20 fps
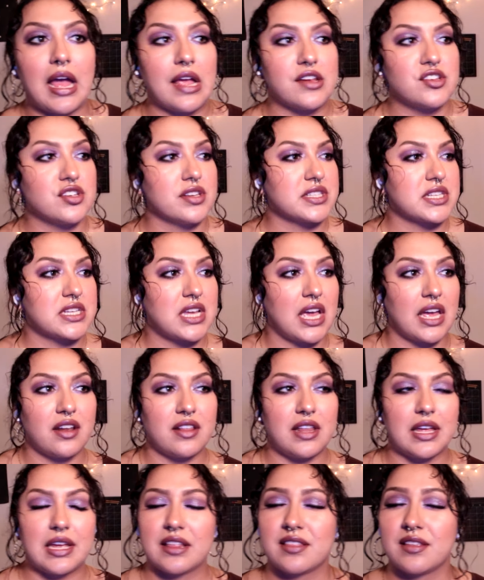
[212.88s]
has just kind
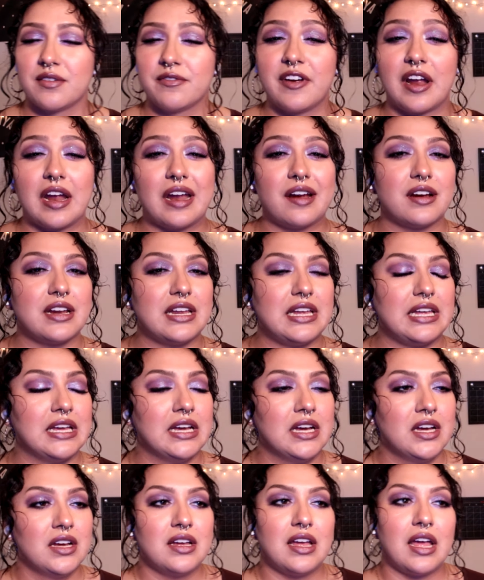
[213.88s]
of like, it's a
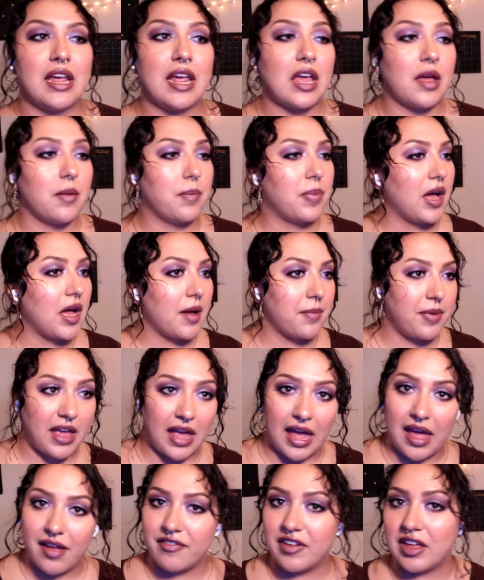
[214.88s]
very hip-hop
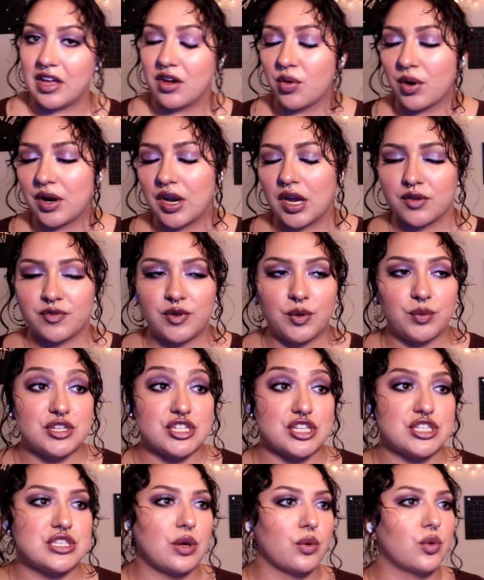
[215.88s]
heavy choreography,
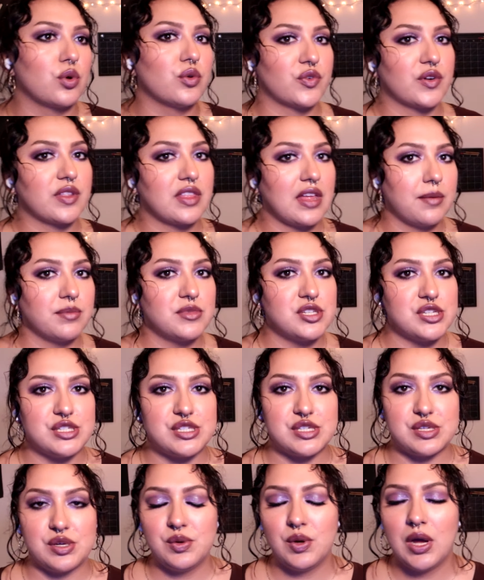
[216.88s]
which is so cool for them to
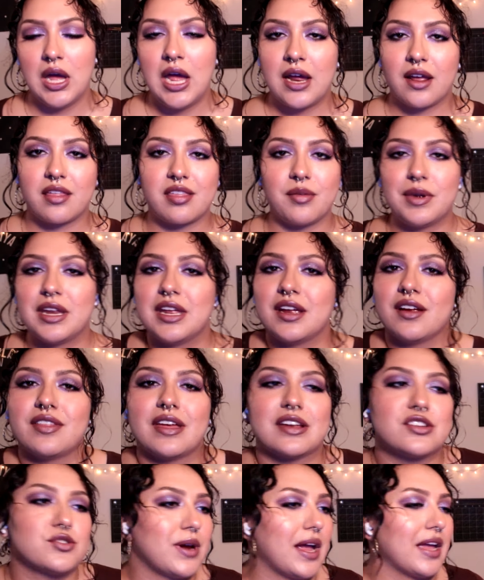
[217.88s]
do. Because when you hear
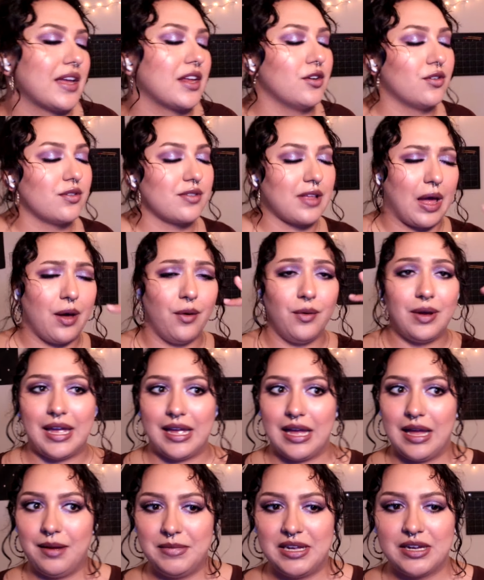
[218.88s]
that track, you're just like,
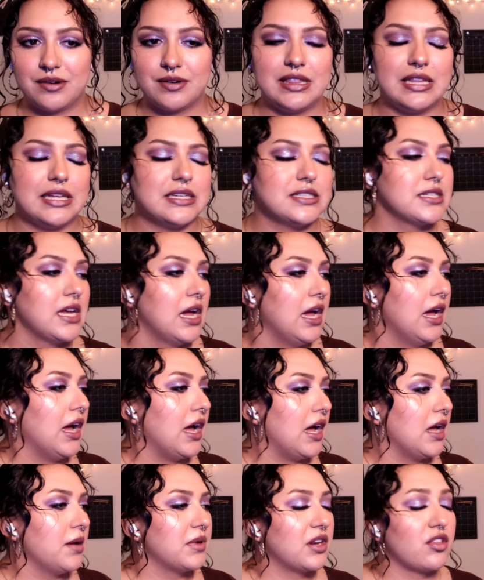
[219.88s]
okay, I'm hearing this.
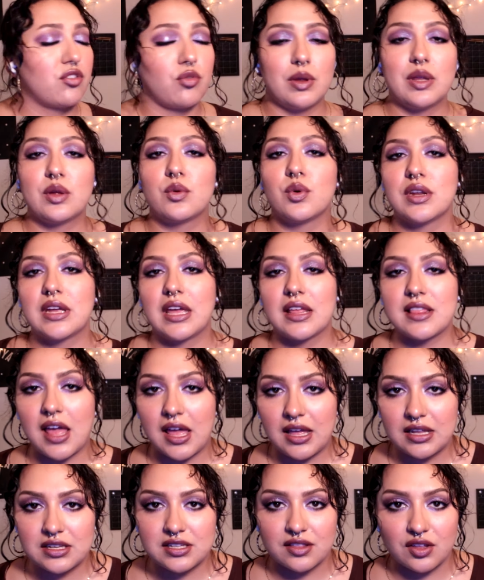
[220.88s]
Uh, but it's really cool to get
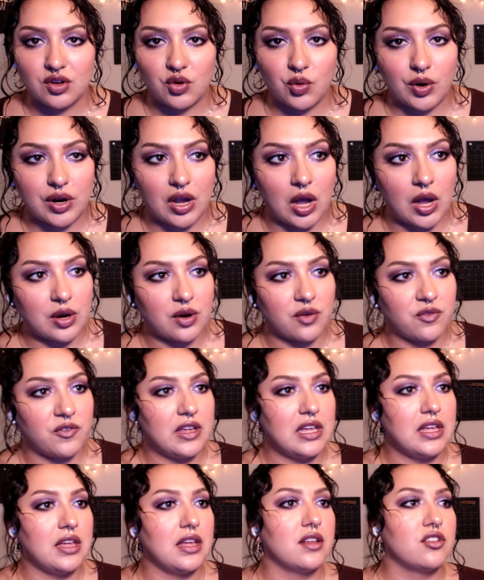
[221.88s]
that into the
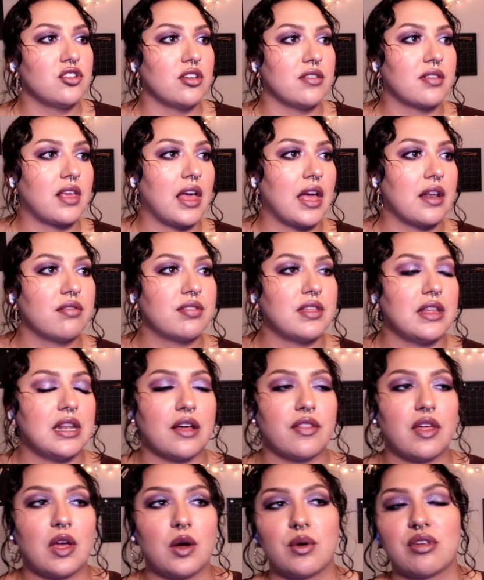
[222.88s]
choreography. Just kind of seeing
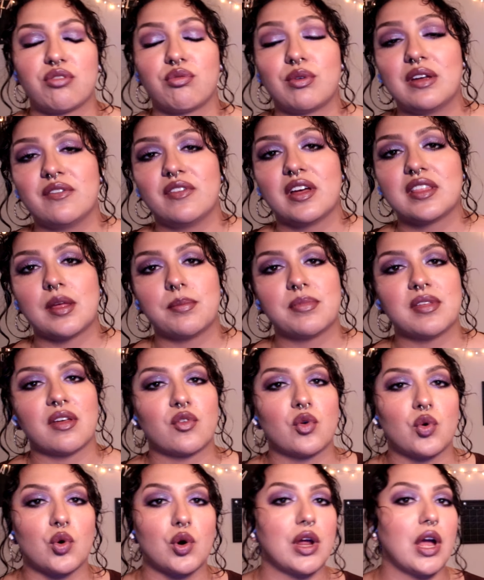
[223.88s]
how they always reinvent
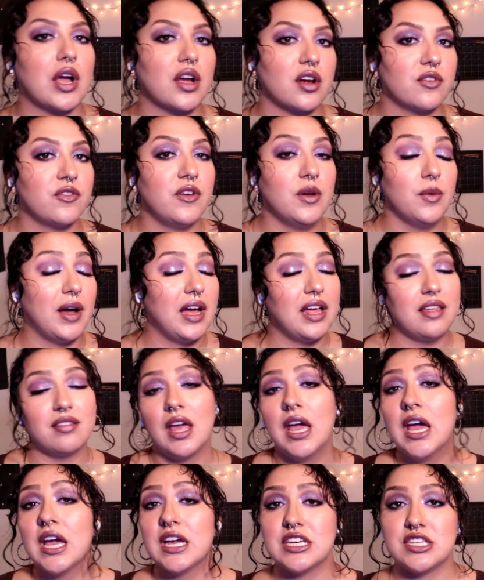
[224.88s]
themselves
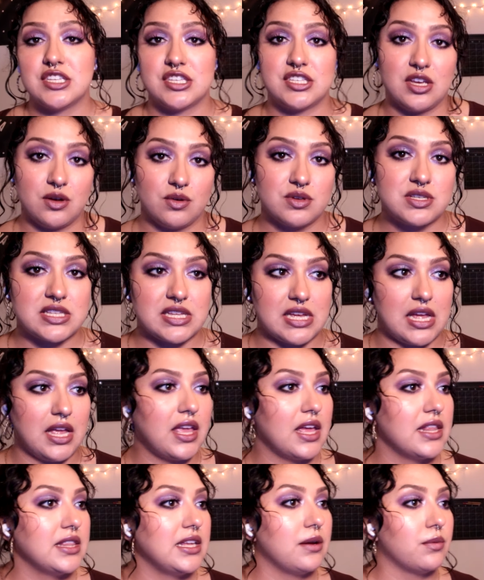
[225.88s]
choreography-wise is so
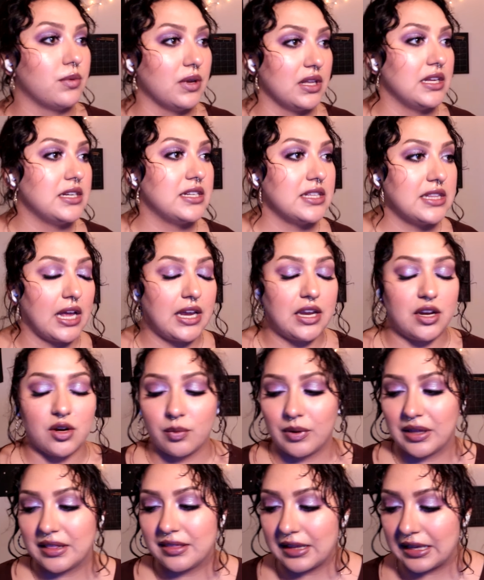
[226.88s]
sick. And they really did that
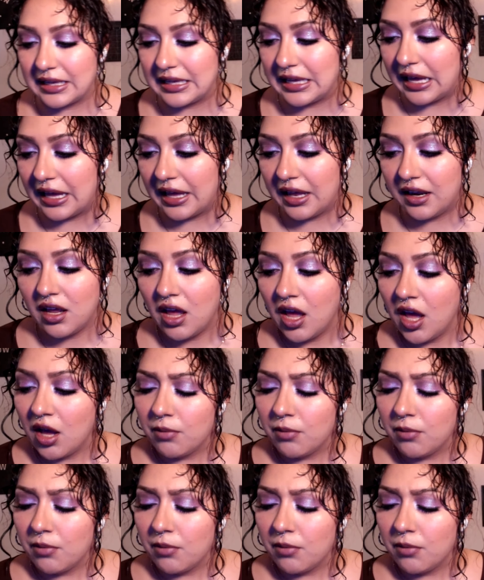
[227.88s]
here once again.